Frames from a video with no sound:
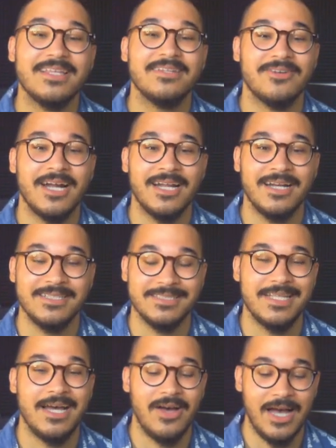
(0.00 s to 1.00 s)
that Ranan is
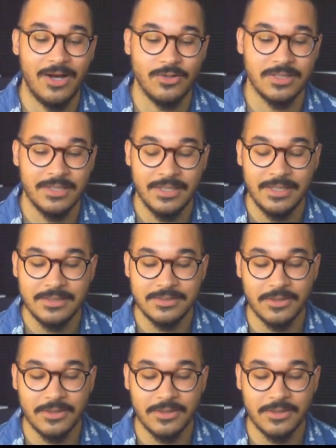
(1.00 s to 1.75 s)
now out.